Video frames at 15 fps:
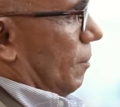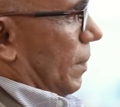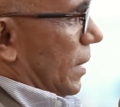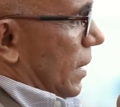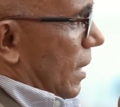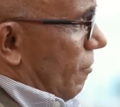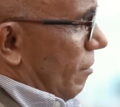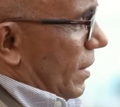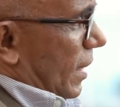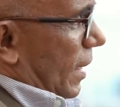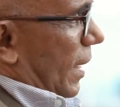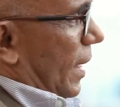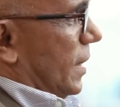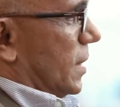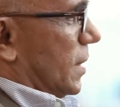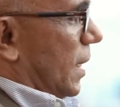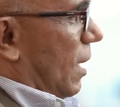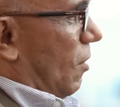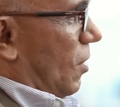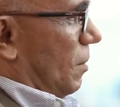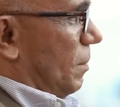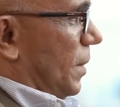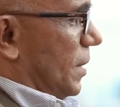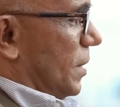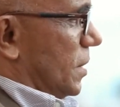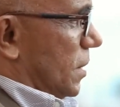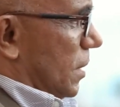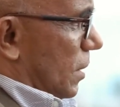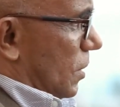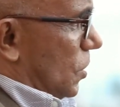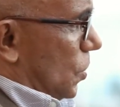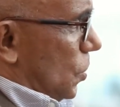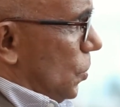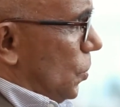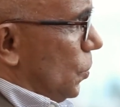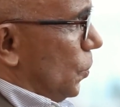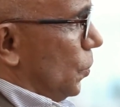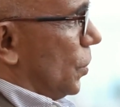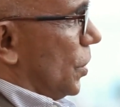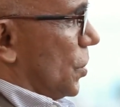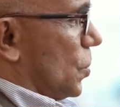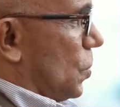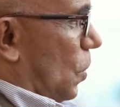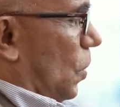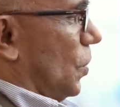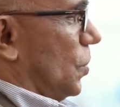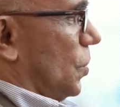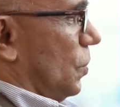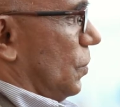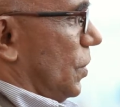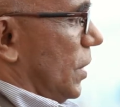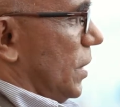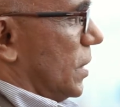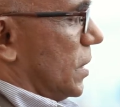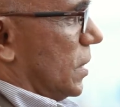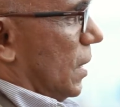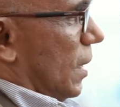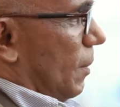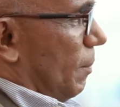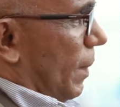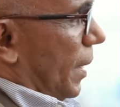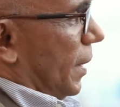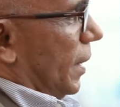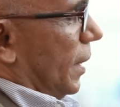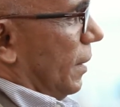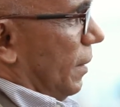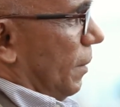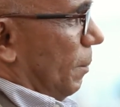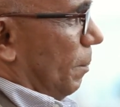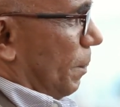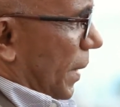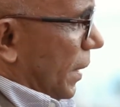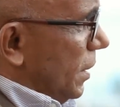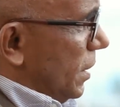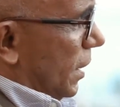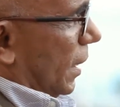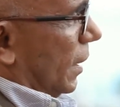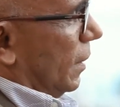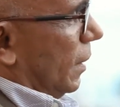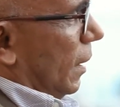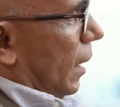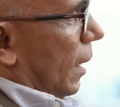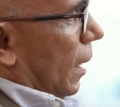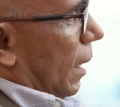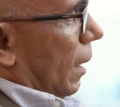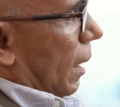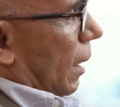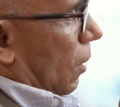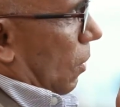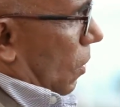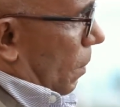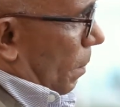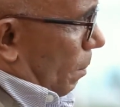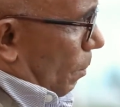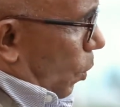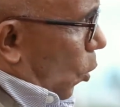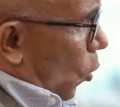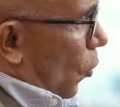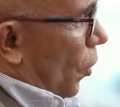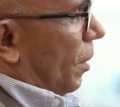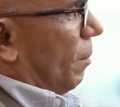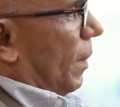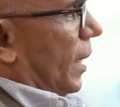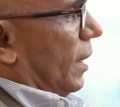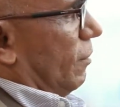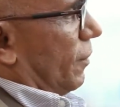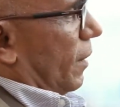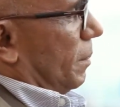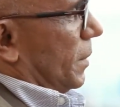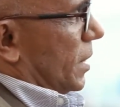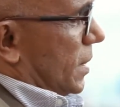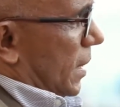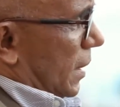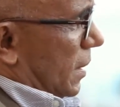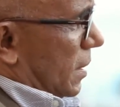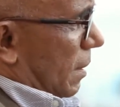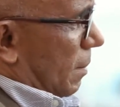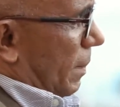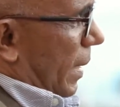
But nevertheless, governments do resort to this money printing or borrowing money from the central